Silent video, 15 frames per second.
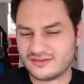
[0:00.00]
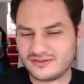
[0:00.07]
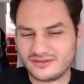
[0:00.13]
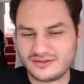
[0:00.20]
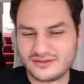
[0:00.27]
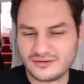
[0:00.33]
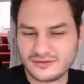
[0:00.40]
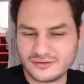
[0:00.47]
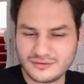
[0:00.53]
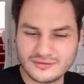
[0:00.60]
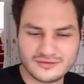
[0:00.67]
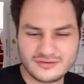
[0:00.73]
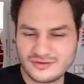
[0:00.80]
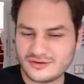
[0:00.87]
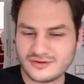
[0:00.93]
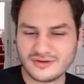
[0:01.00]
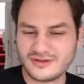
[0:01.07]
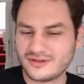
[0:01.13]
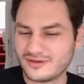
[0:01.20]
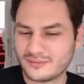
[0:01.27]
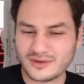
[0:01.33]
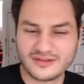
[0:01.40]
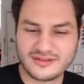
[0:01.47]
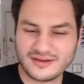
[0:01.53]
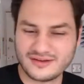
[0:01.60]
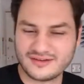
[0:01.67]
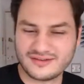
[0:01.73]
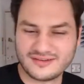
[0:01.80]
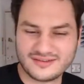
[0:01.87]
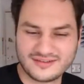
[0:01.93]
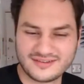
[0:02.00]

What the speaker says: Do you know anything about that?